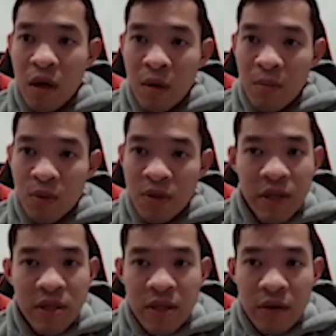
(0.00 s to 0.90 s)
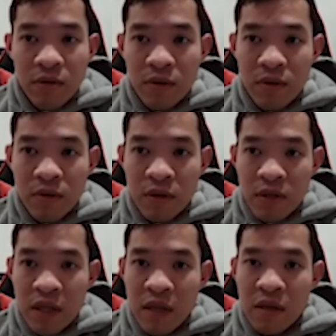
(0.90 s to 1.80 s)
But once you get to Town Hall
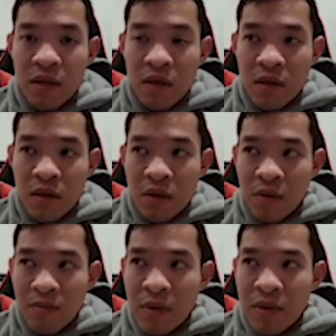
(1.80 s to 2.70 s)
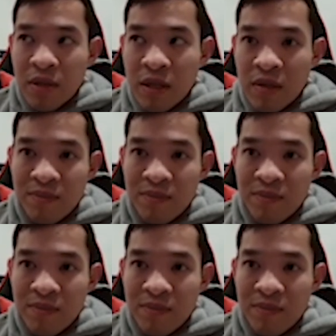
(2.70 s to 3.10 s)
13, maybe it's like